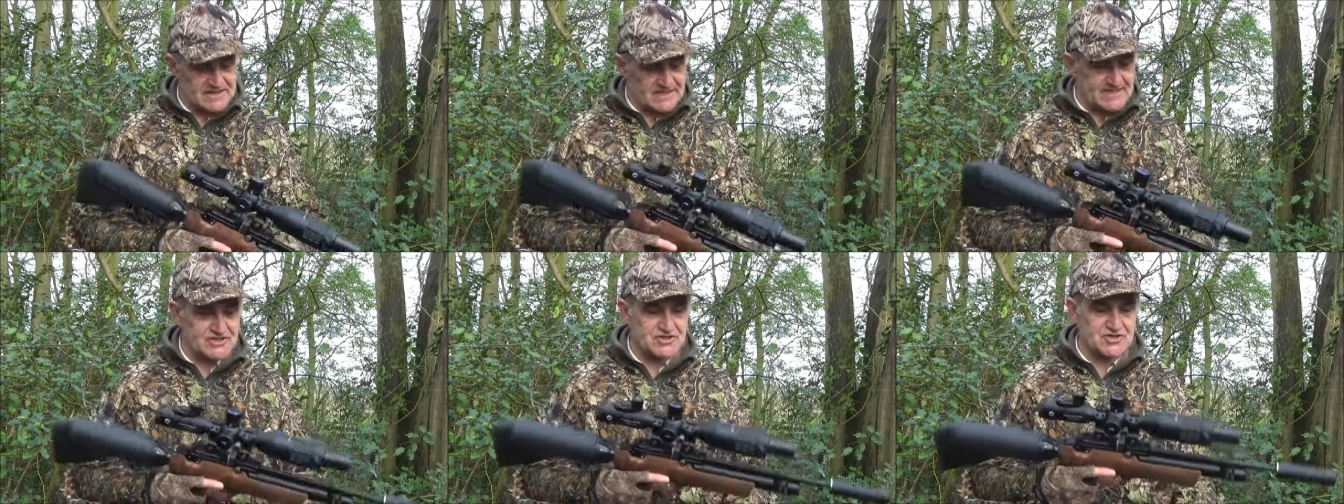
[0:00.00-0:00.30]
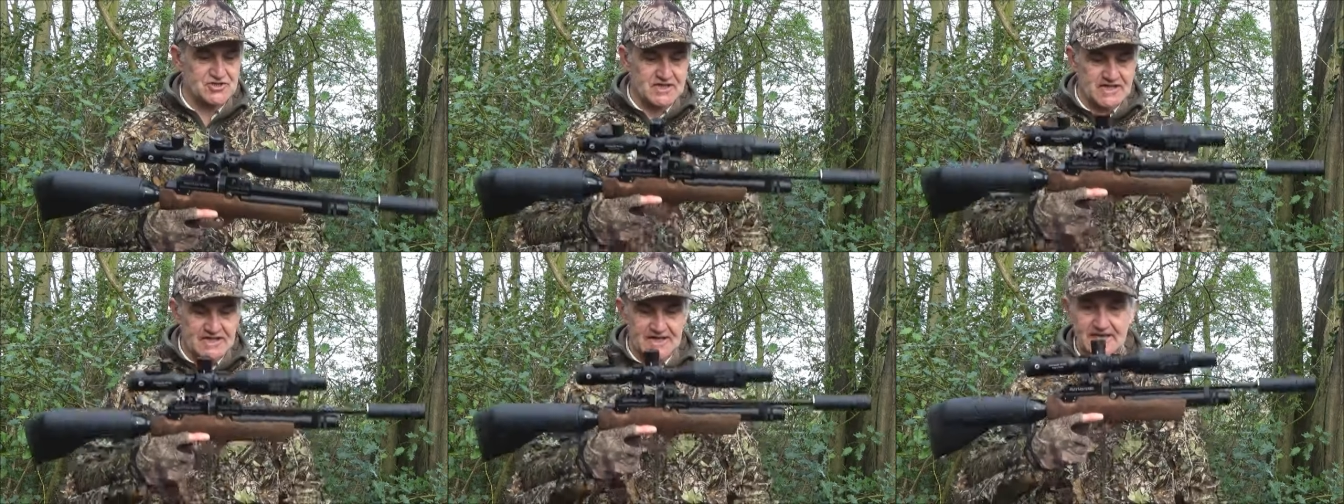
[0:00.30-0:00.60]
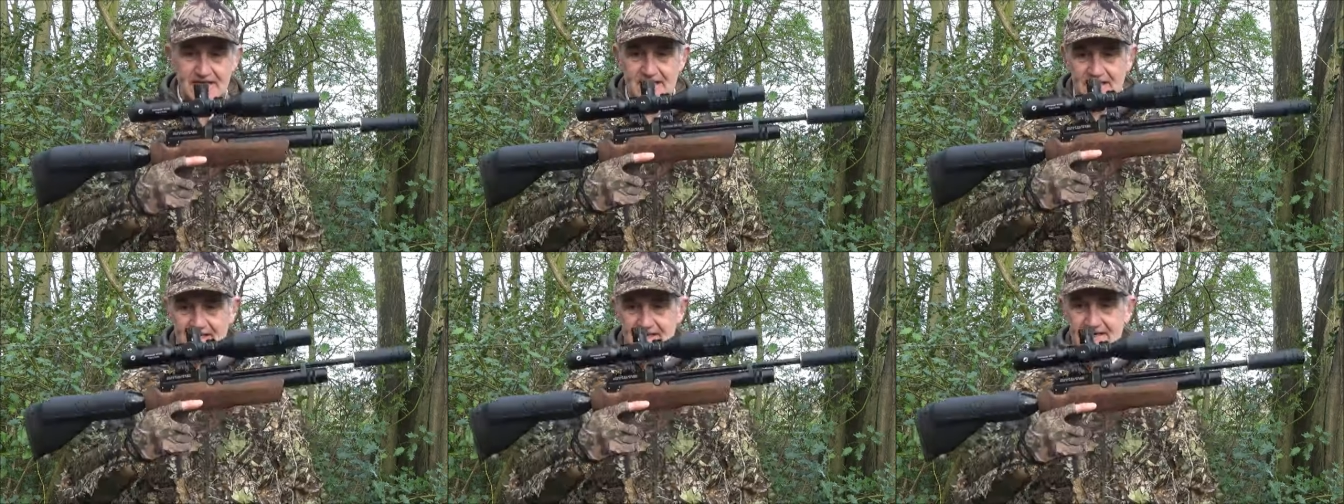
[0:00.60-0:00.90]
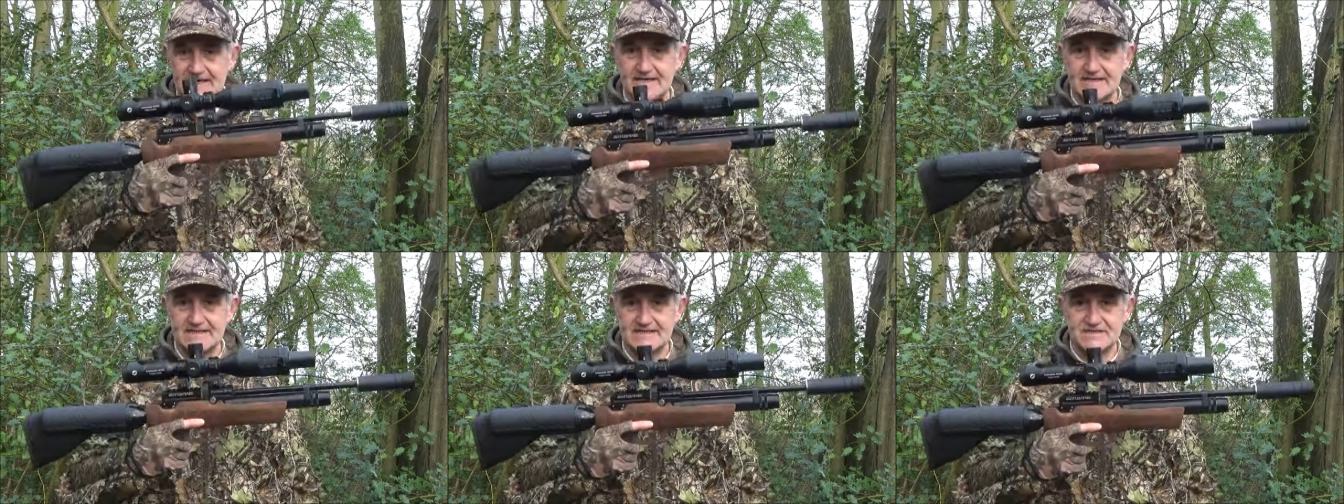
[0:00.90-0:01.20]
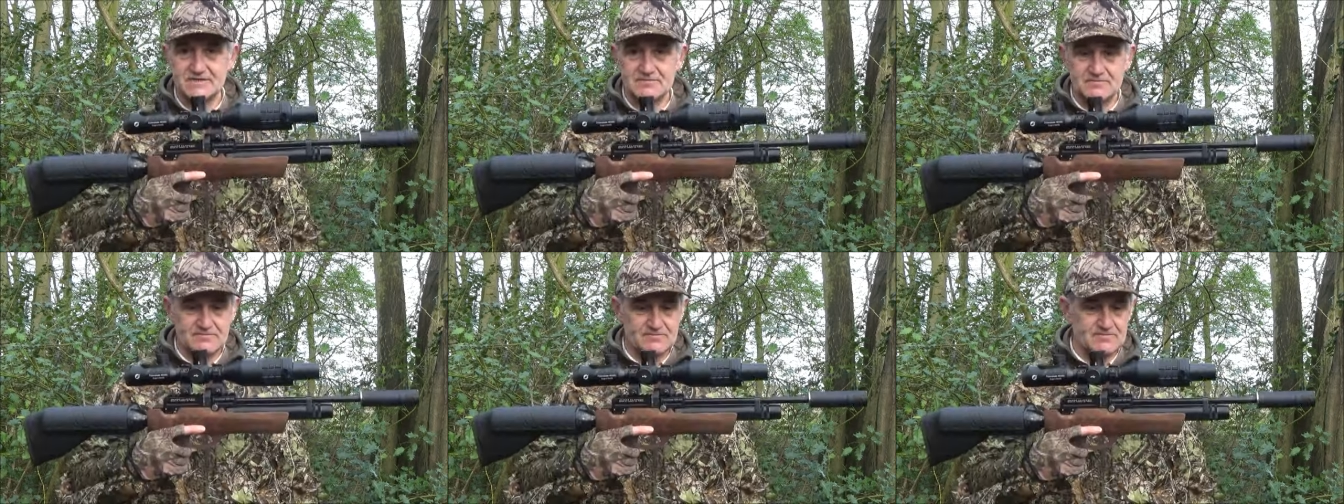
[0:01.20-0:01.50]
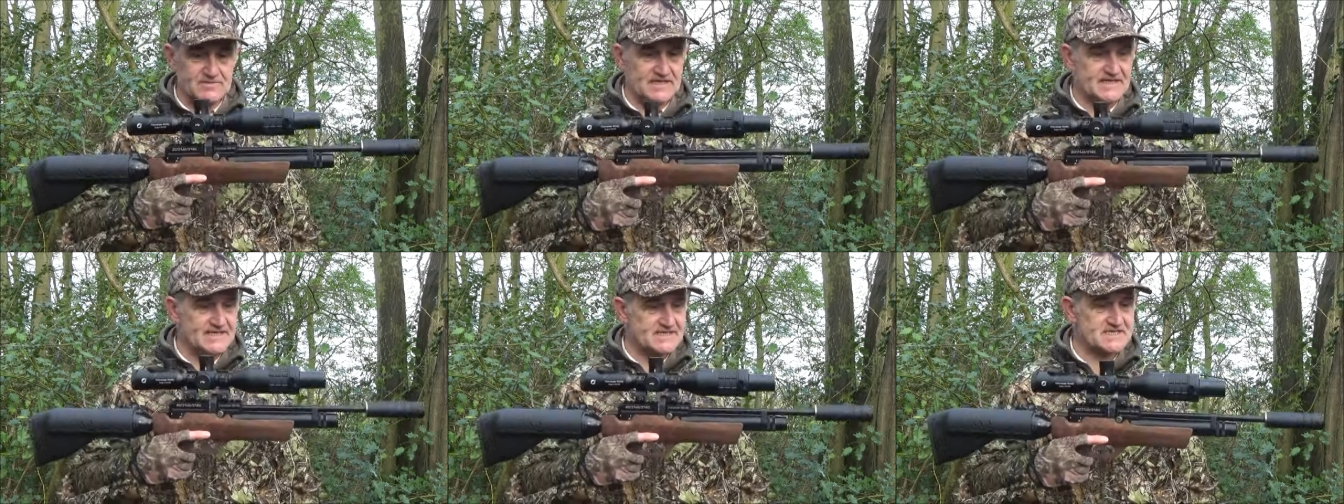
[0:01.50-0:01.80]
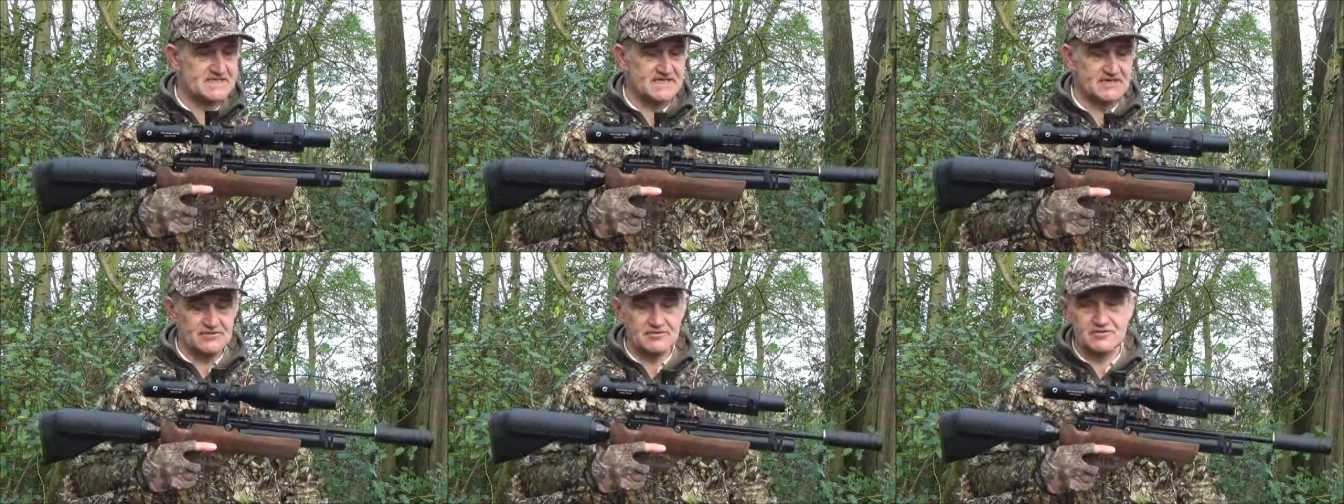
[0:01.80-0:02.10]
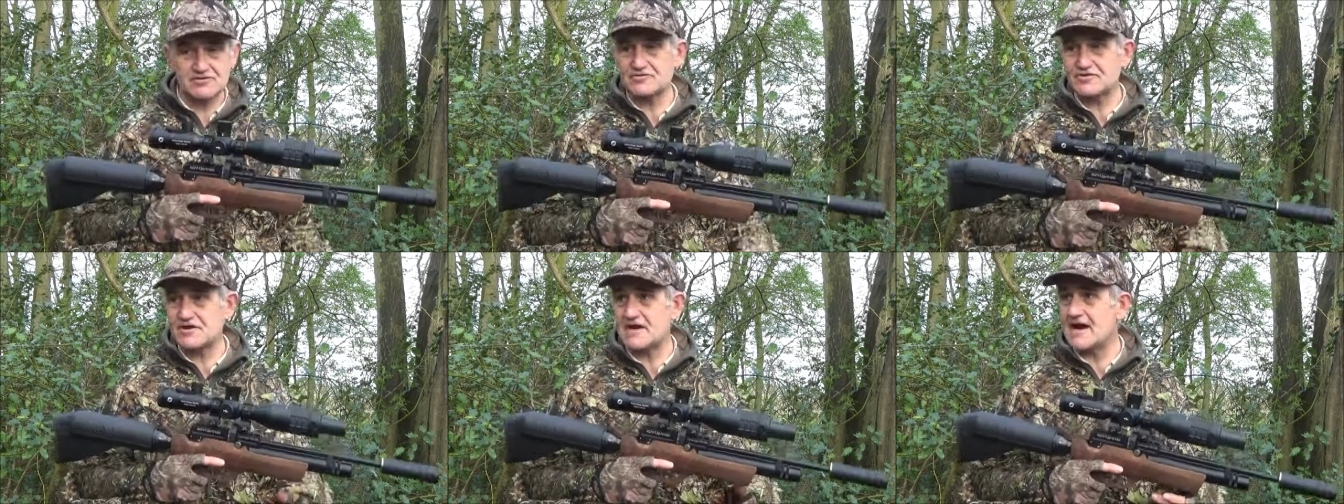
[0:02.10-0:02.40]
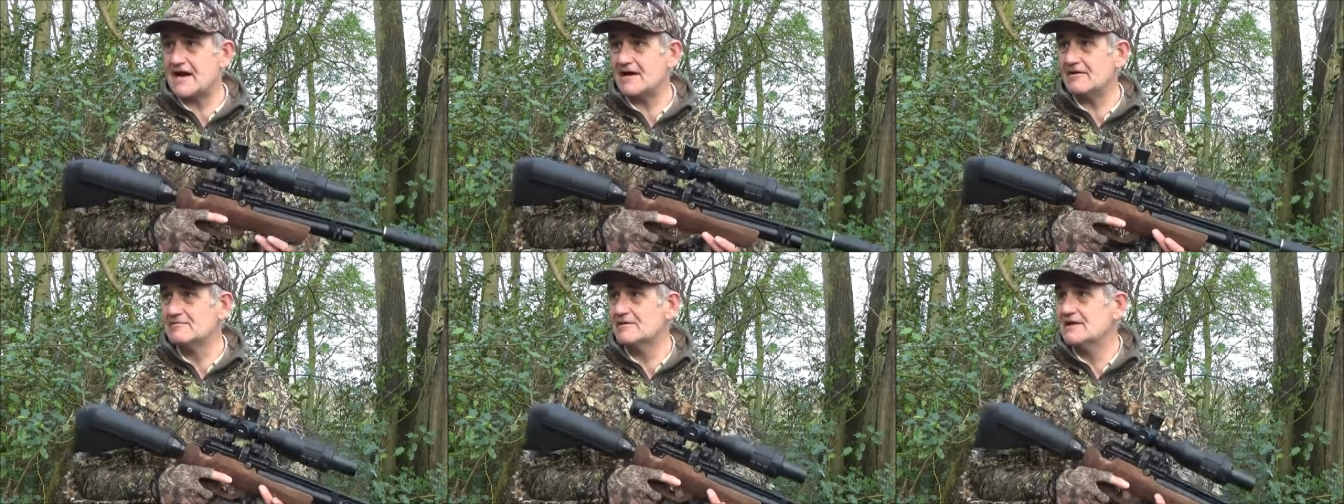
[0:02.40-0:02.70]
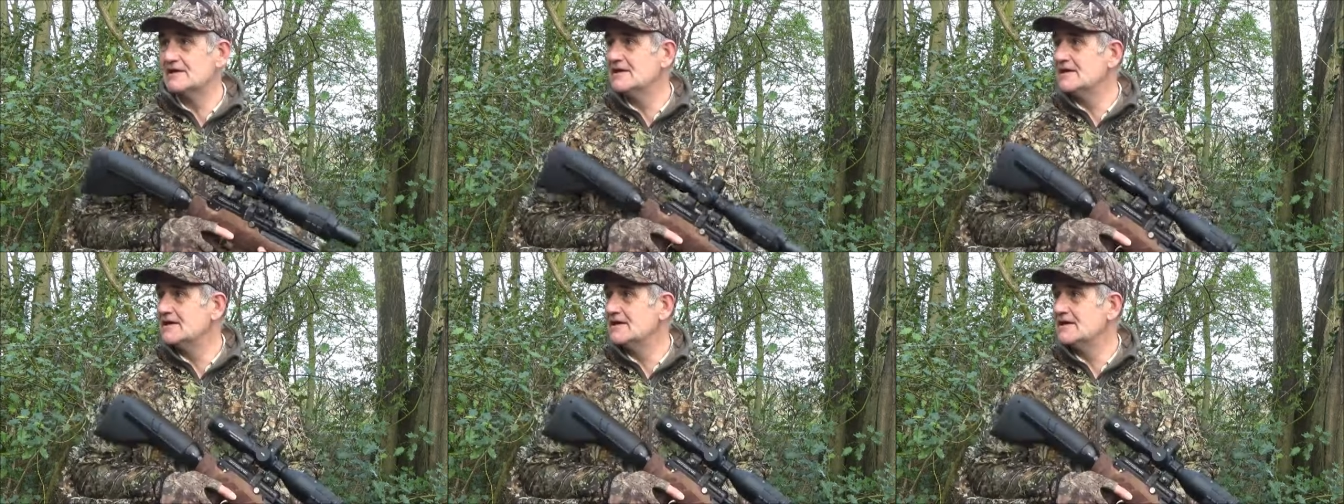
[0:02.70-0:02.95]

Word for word: Literally, it is with this little crow